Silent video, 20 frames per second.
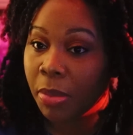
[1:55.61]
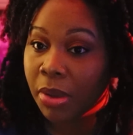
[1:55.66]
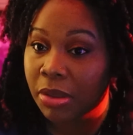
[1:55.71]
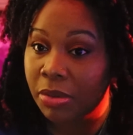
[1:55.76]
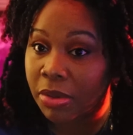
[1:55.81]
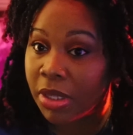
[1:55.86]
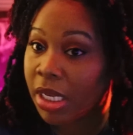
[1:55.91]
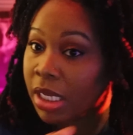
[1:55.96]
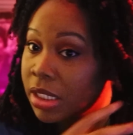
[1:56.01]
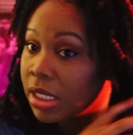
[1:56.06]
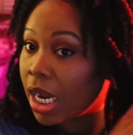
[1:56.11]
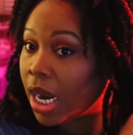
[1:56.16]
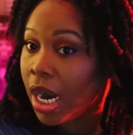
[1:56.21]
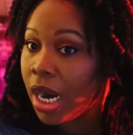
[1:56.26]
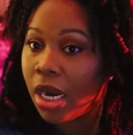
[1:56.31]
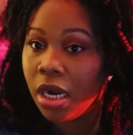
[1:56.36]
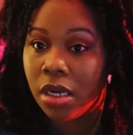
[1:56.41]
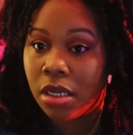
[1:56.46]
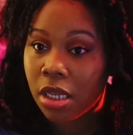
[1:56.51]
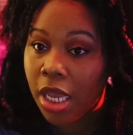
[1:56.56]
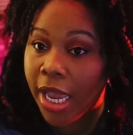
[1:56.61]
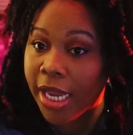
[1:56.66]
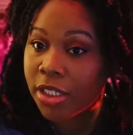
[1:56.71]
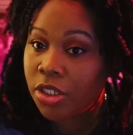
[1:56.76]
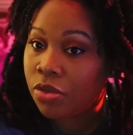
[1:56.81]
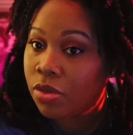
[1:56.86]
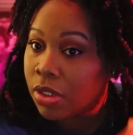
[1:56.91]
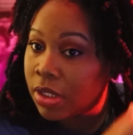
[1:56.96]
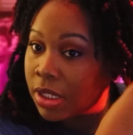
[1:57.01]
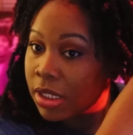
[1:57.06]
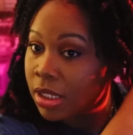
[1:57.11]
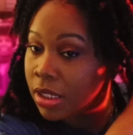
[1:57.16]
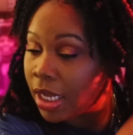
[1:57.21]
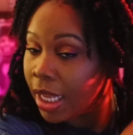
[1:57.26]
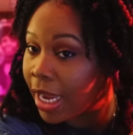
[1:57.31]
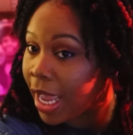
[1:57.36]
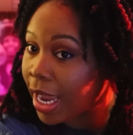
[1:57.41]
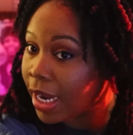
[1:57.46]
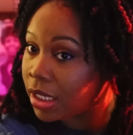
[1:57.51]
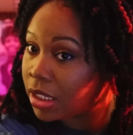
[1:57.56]
But this hair, as you can see,
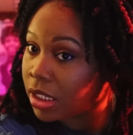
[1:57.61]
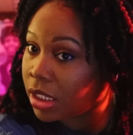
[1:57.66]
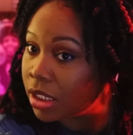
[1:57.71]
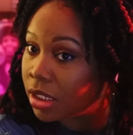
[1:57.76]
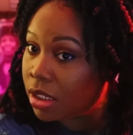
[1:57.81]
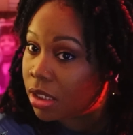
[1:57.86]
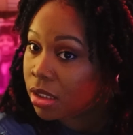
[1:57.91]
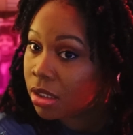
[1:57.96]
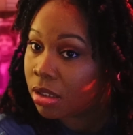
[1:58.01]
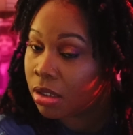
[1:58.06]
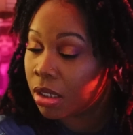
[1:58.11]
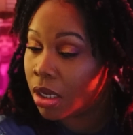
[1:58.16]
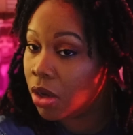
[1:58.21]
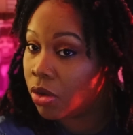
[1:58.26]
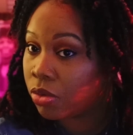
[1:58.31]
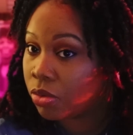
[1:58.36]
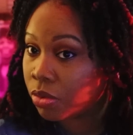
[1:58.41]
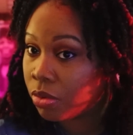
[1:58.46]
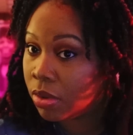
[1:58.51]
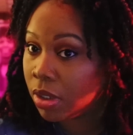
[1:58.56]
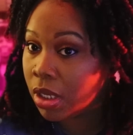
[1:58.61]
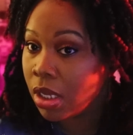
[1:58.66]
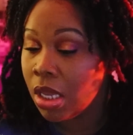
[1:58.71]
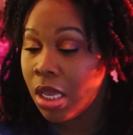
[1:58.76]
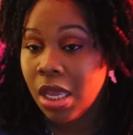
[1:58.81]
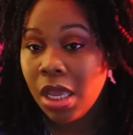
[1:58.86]
like I can just go through it.